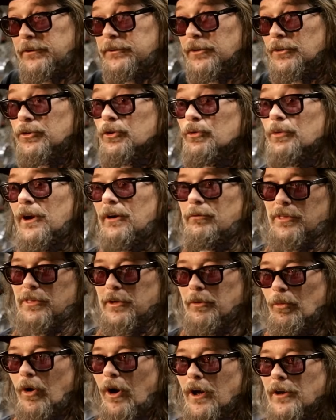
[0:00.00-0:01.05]
can do whatever
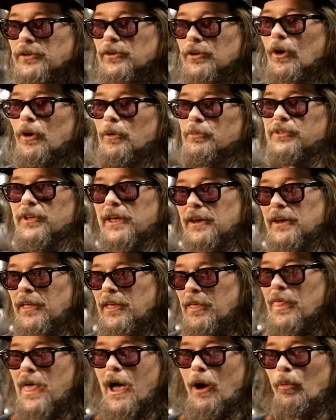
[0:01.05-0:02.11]
they want, you know what I'm saying,
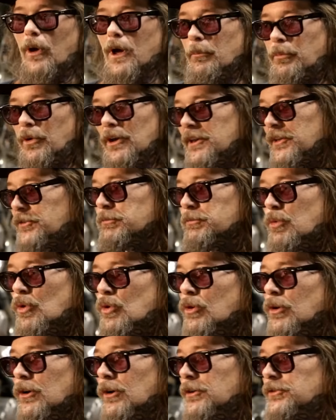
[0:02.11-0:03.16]
in that way. But it's
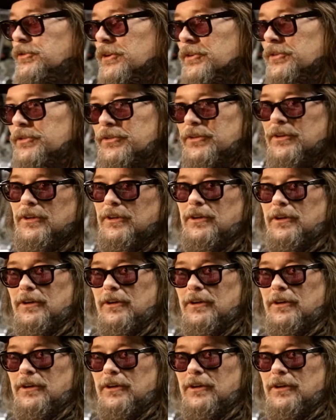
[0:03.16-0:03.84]
more just